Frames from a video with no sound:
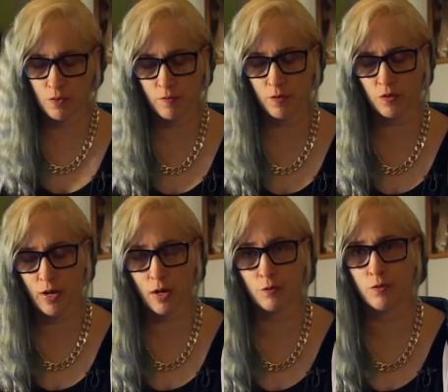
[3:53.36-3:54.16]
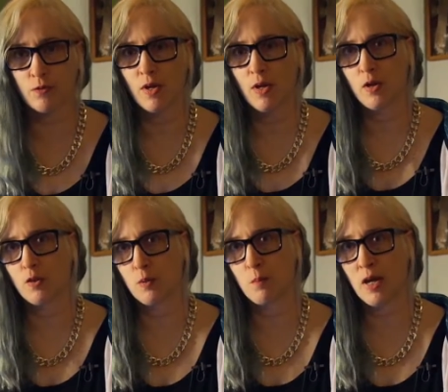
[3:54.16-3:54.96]
of the sounds,
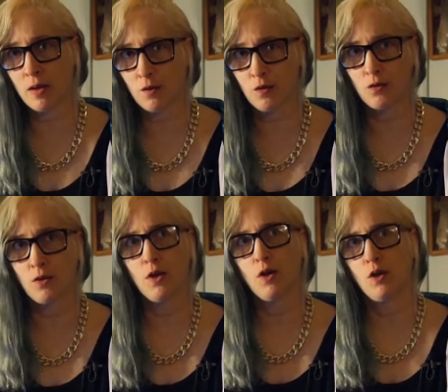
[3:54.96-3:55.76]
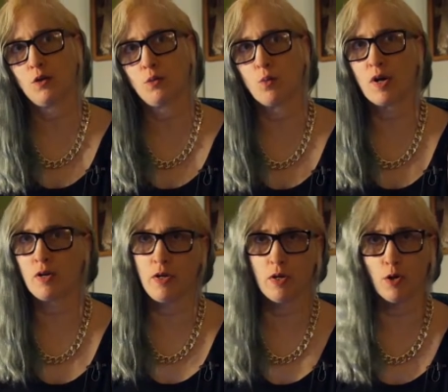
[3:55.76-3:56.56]
the mix, what
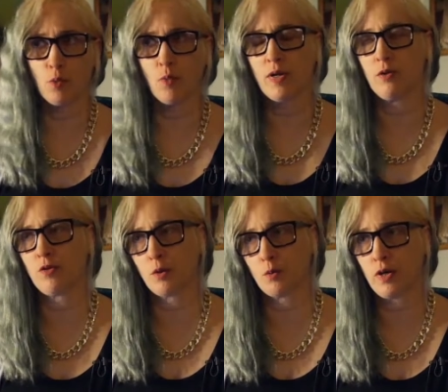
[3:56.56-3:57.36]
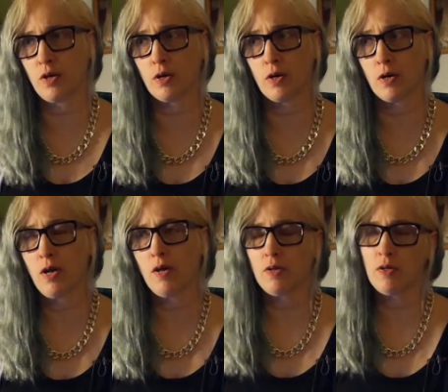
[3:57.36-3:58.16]
you hear, what you don't hear.
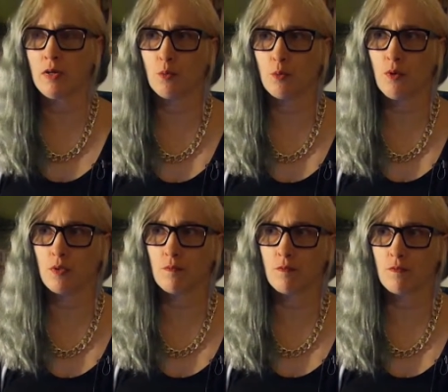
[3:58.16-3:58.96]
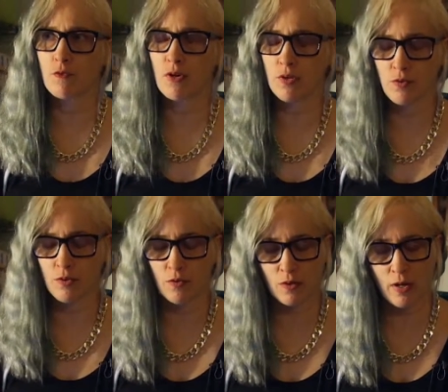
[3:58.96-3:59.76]
For
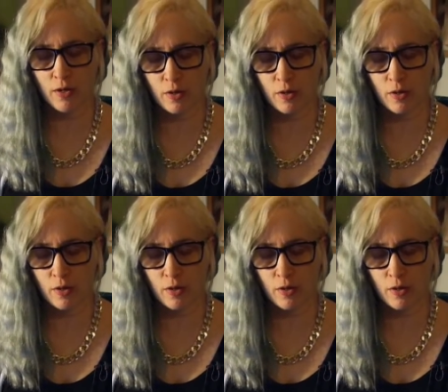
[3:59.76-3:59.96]
instance, like a